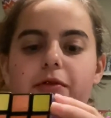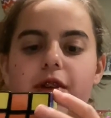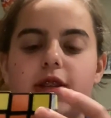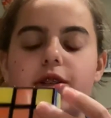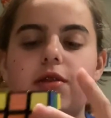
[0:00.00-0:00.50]

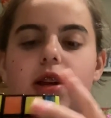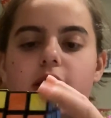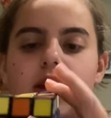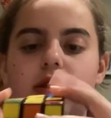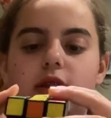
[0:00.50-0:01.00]
facing you like
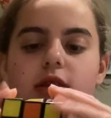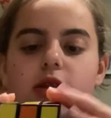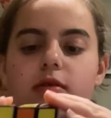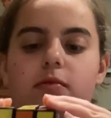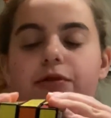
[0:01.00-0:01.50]
this.
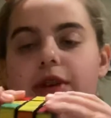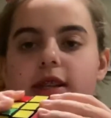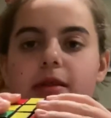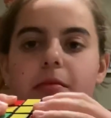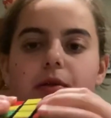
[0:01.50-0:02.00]
Well,
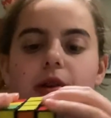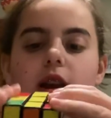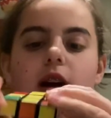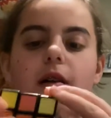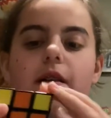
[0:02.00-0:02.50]
facing me right now.